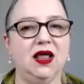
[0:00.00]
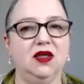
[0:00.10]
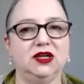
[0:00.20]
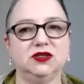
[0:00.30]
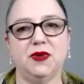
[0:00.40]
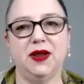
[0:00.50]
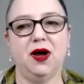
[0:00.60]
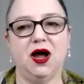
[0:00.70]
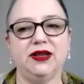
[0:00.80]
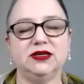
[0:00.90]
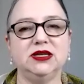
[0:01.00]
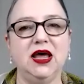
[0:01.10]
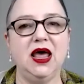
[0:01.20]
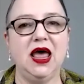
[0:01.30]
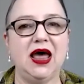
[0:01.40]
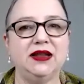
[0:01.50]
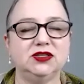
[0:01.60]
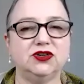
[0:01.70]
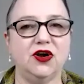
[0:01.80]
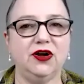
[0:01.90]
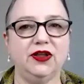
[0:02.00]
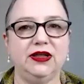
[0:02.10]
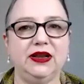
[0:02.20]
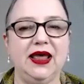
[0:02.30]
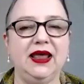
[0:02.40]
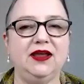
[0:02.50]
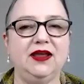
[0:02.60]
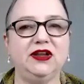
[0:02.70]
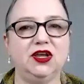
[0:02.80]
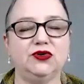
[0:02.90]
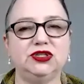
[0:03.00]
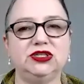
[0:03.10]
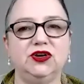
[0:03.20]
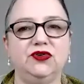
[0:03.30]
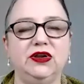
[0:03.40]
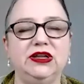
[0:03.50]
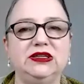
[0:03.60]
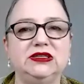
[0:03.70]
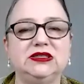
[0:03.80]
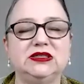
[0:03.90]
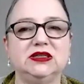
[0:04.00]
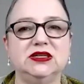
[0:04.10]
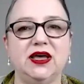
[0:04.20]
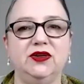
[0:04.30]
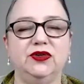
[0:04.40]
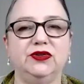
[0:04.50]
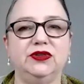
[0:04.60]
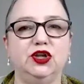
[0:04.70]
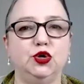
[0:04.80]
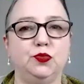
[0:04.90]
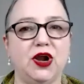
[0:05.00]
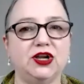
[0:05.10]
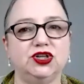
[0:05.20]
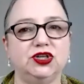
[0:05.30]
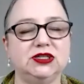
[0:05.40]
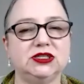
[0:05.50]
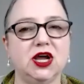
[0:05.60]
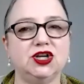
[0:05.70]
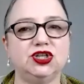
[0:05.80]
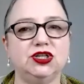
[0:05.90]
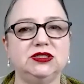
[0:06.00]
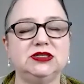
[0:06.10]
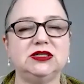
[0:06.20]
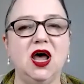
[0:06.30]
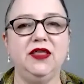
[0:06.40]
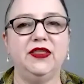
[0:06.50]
I lost my mind and started a video series titled The Depression Discussions,